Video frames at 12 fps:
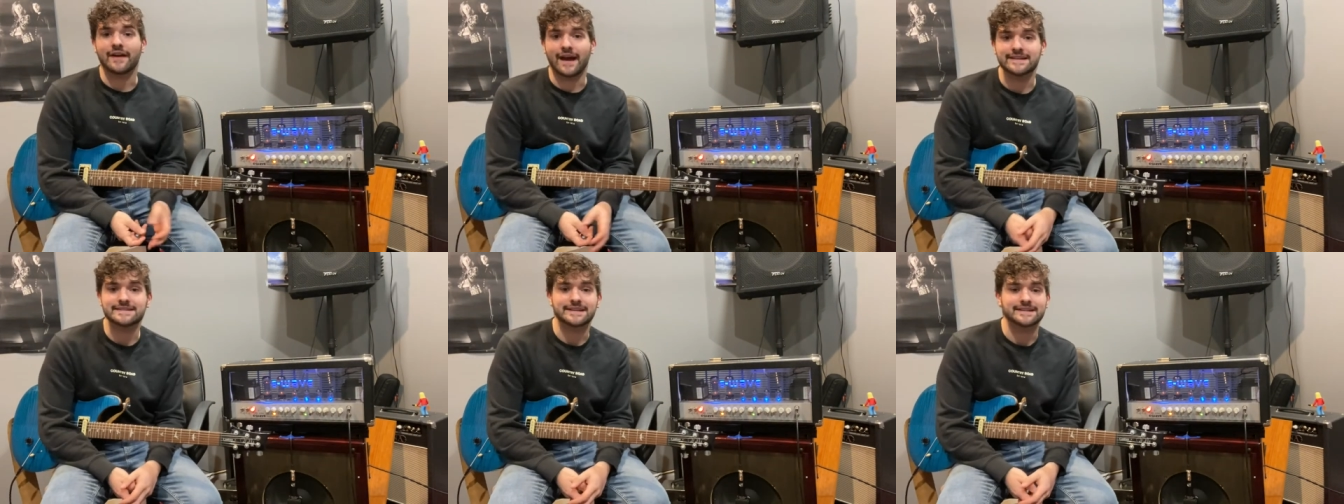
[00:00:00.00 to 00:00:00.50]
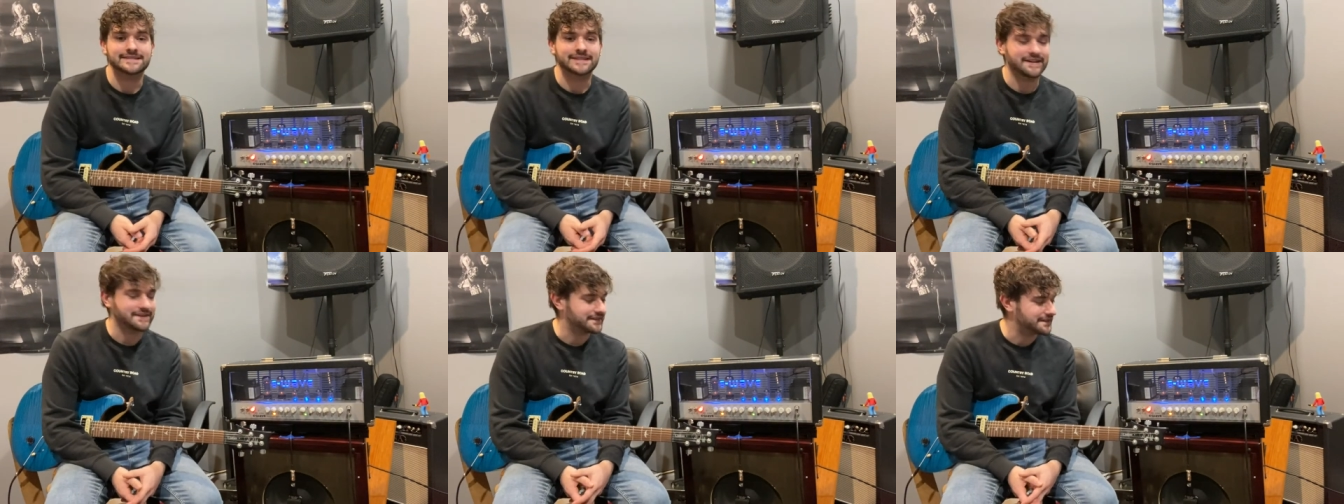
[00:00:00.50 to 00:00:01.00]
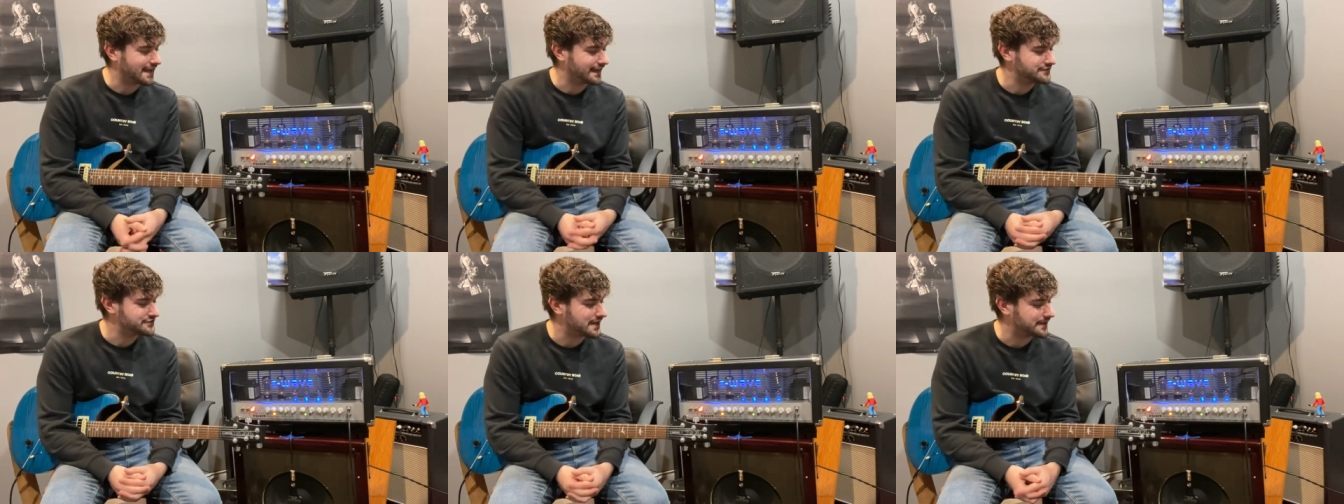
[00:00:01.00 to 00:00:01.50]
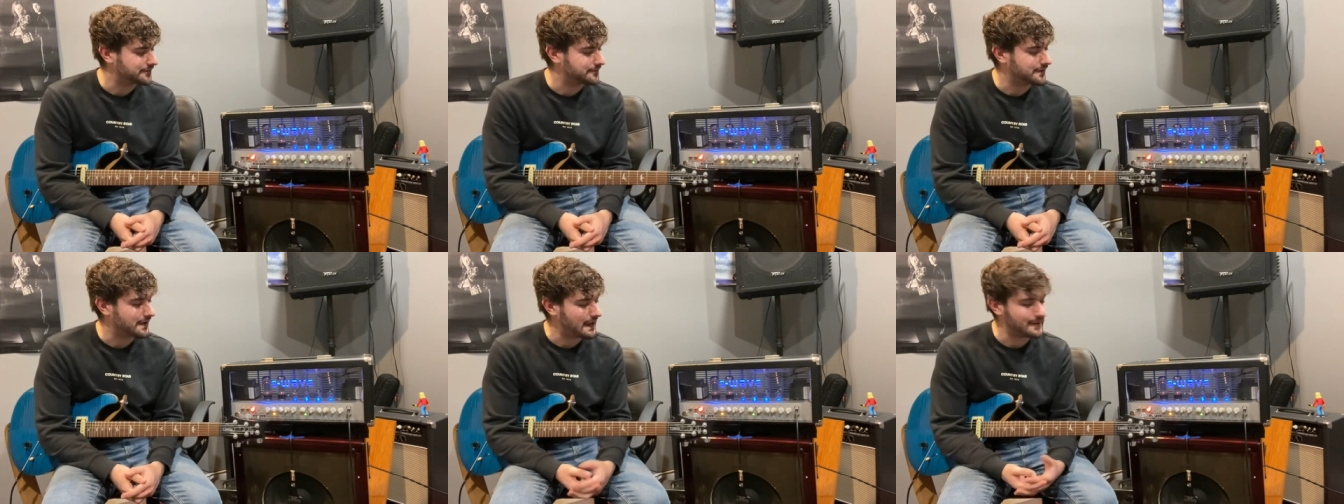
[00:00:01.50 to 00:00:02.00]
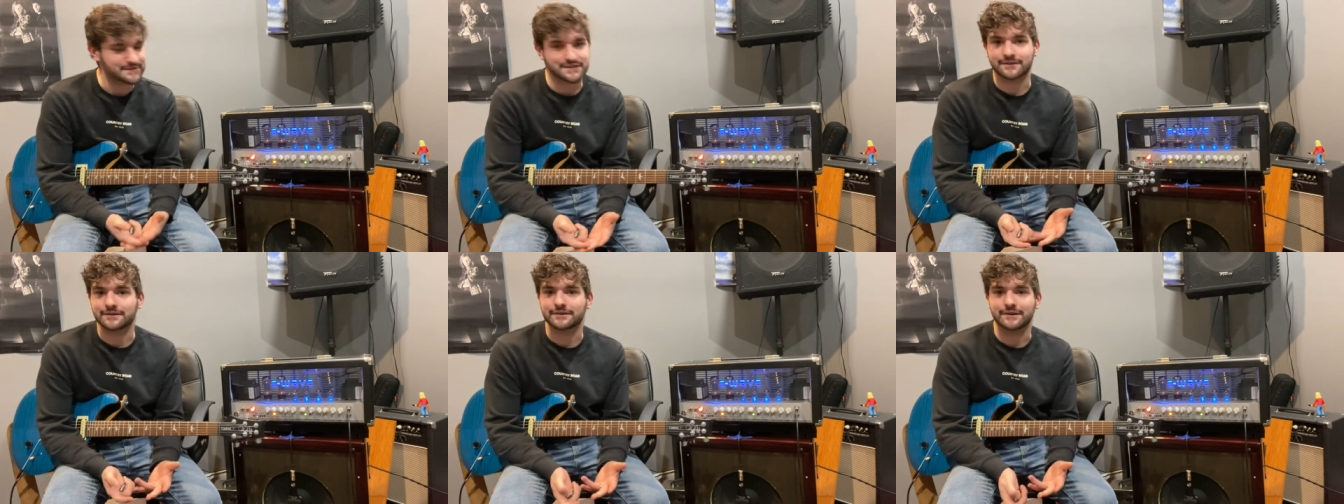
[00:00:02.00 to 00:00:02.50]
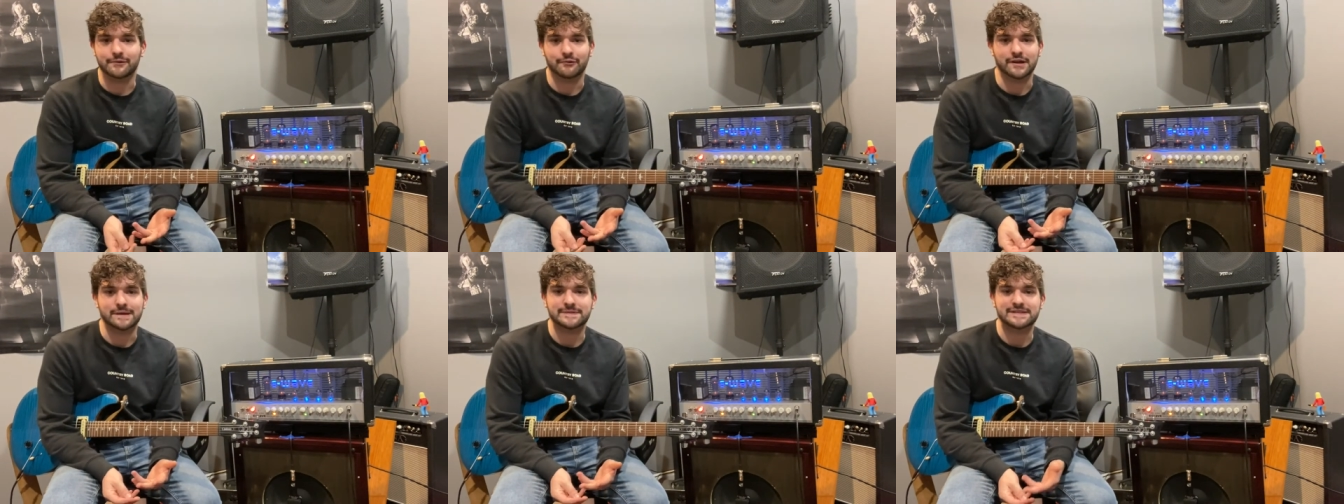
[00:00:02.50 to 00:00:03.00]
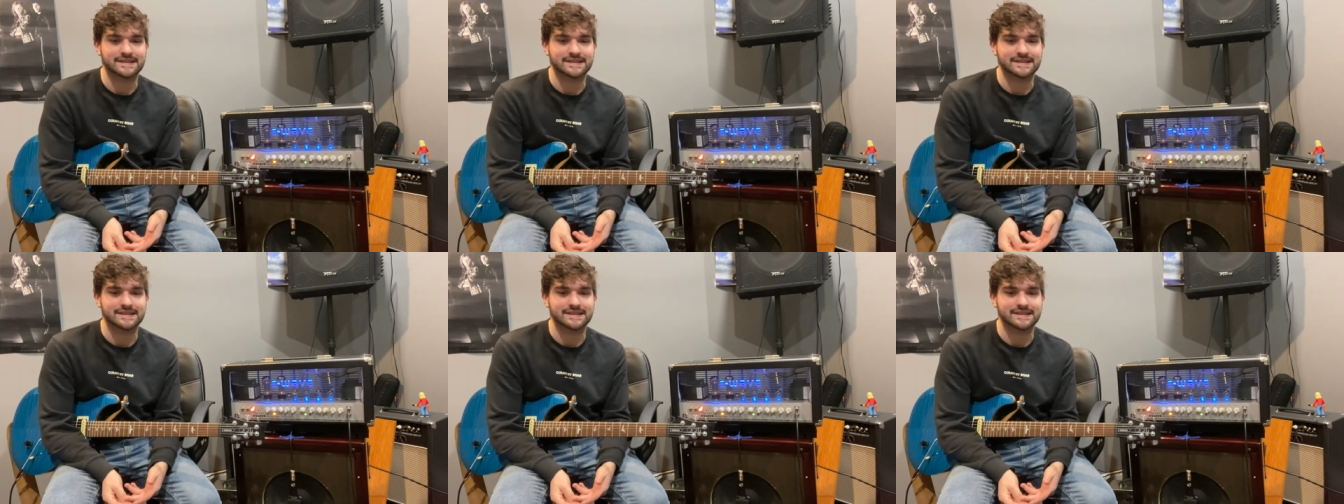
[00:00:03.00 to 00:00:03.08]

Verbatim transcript: as you can see, the gain channel absolutely rips.